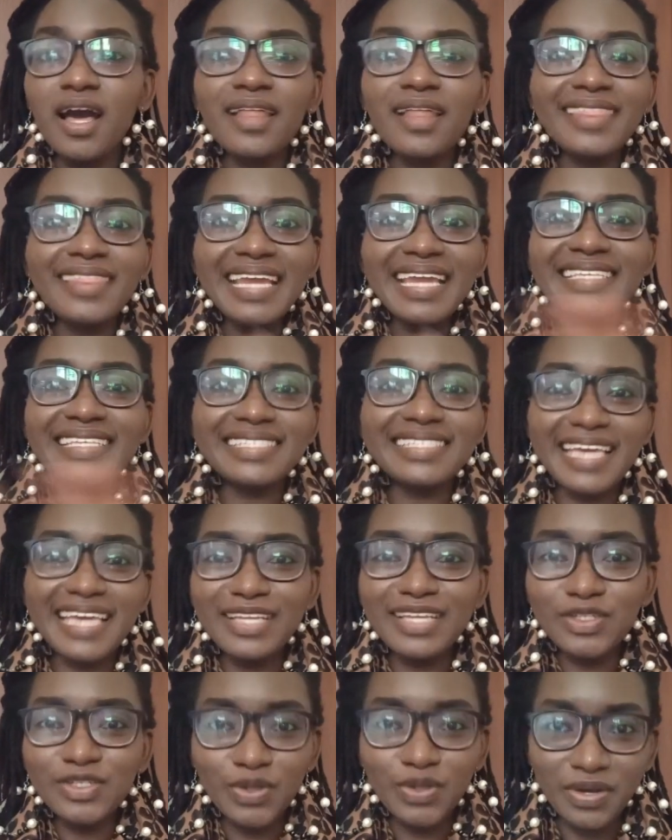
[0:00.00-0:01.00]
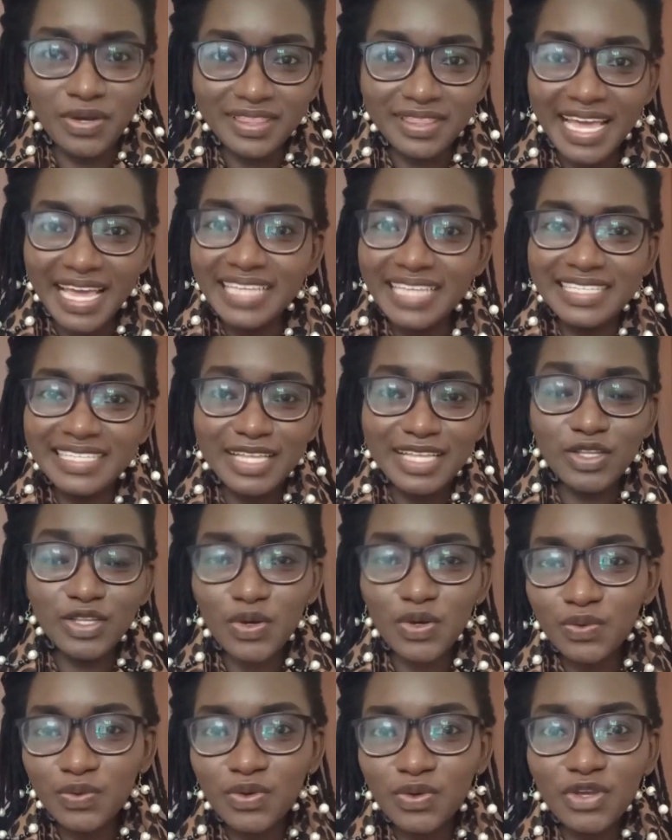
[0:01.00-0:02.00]
That is tension. That is a
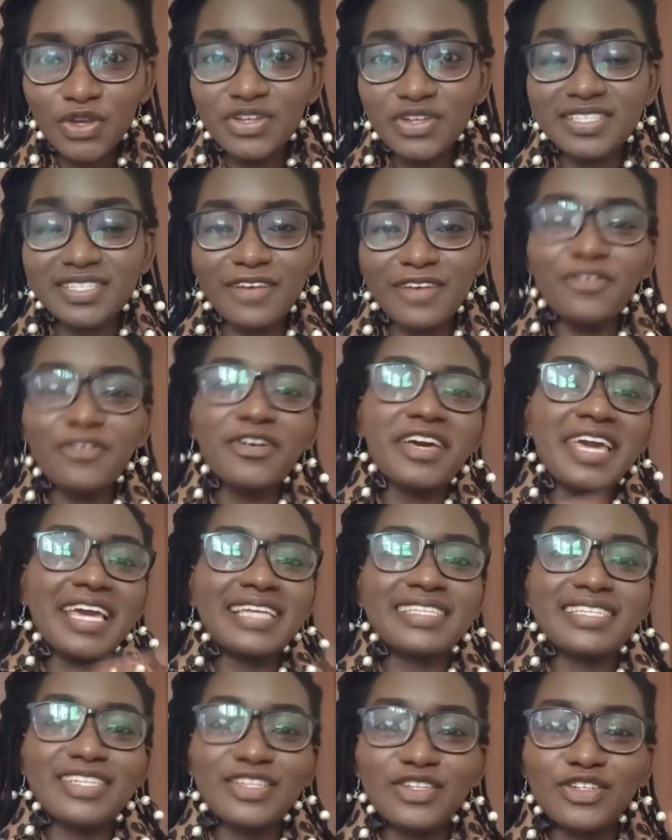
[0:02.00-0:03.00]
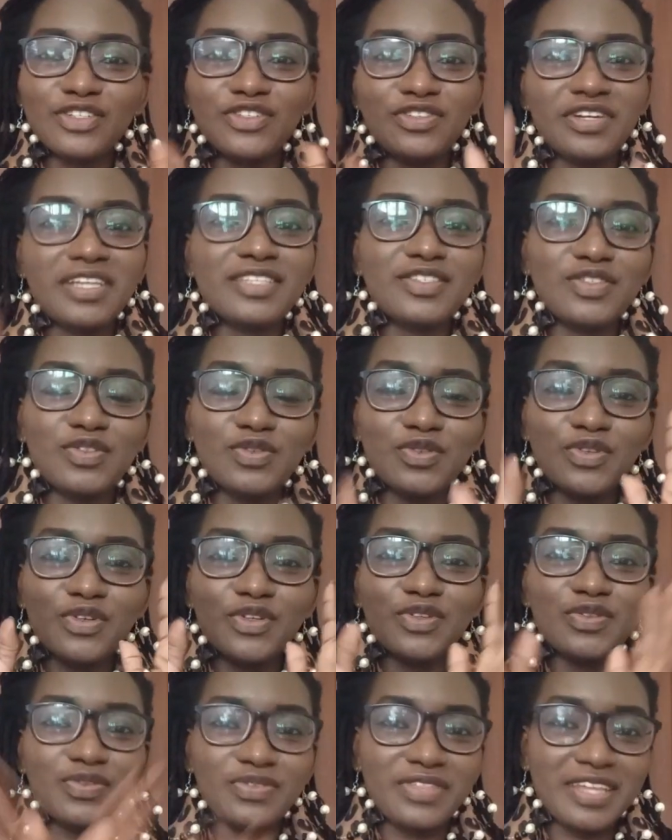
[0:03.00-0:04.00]
no. You're suffocating your dreads. Do not
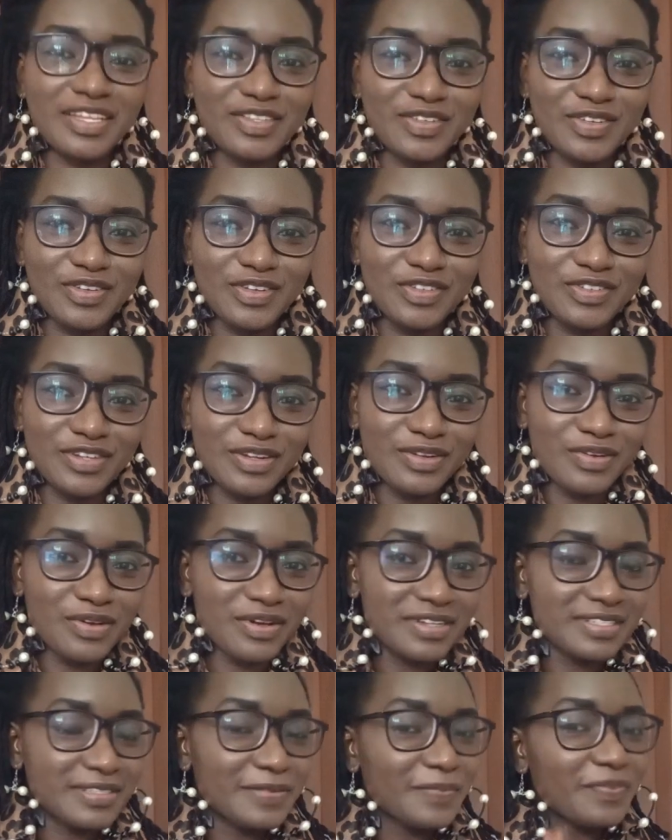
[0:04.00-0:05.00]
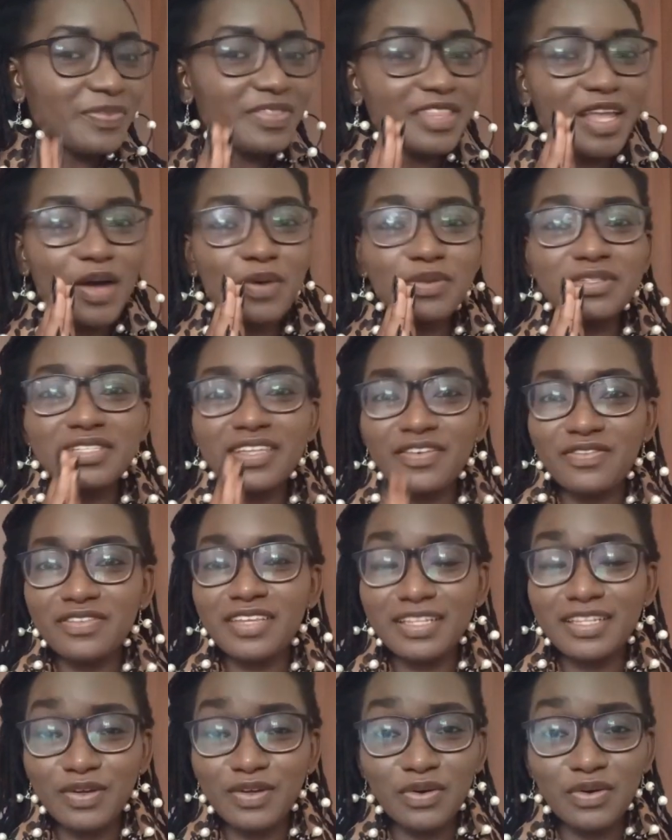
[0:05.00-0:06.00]
do that to your dreadlocks. That would
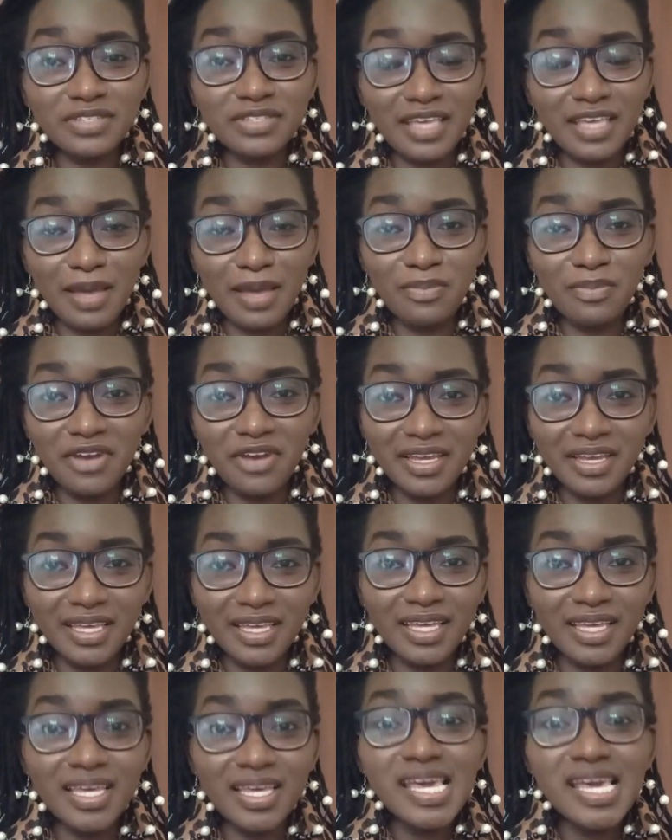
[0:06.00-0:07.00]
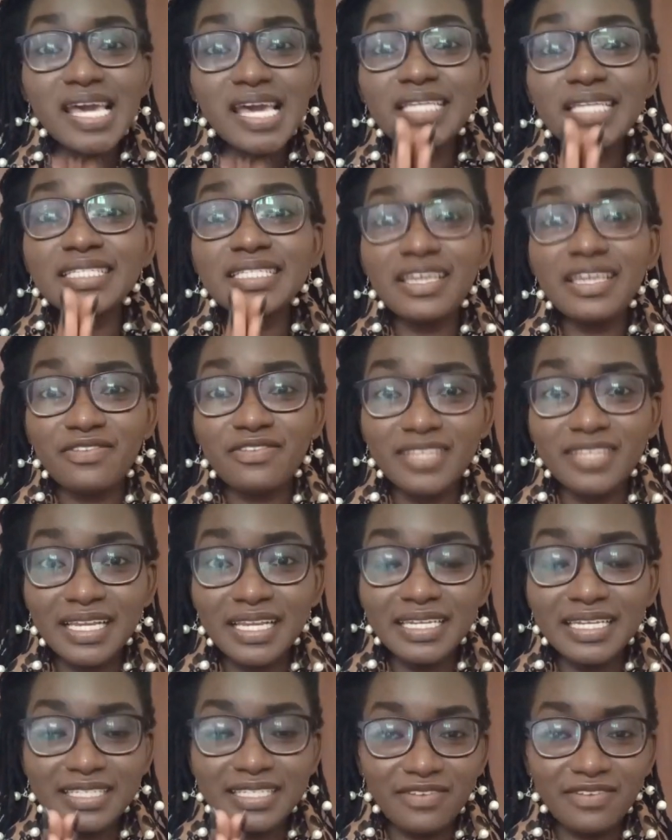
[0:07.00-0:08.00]
definitely cause hair breaking.
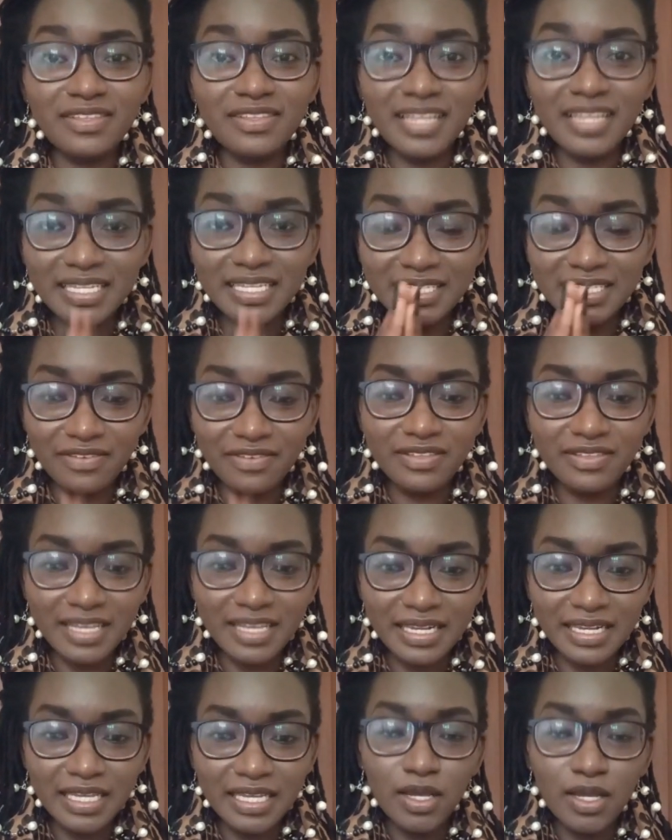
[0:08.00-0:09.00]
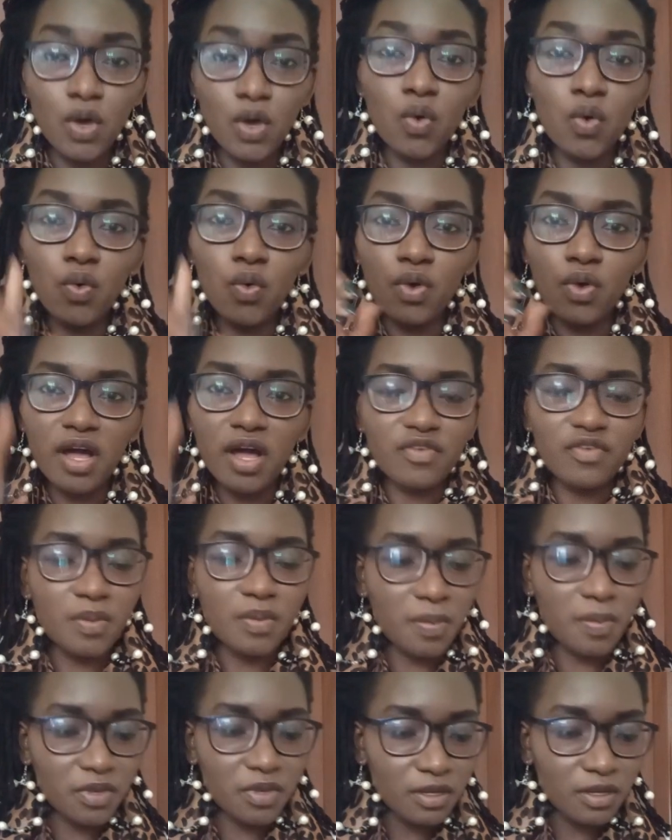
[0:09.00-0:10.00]
Definitely, definitely, definitely. Oh, I
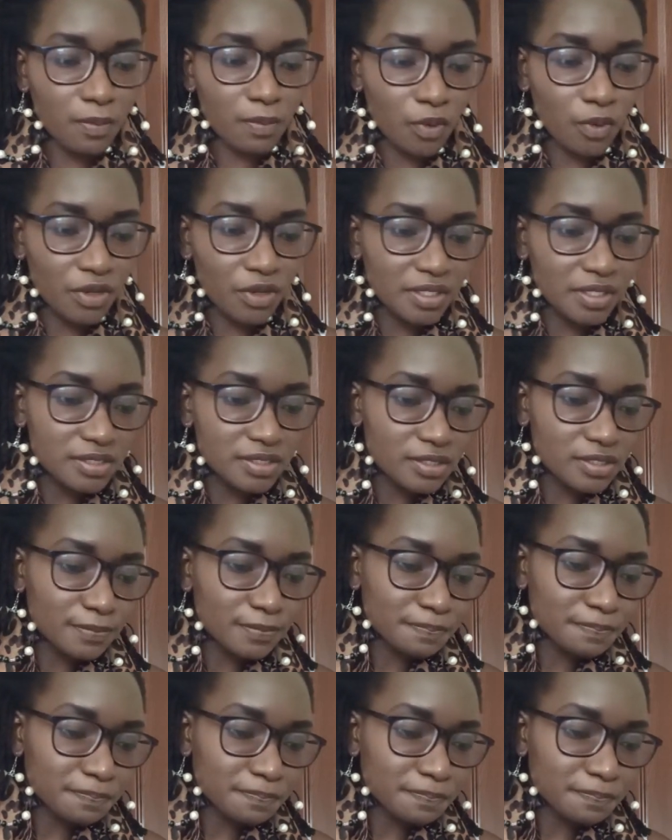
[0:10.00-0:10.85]
remember the point.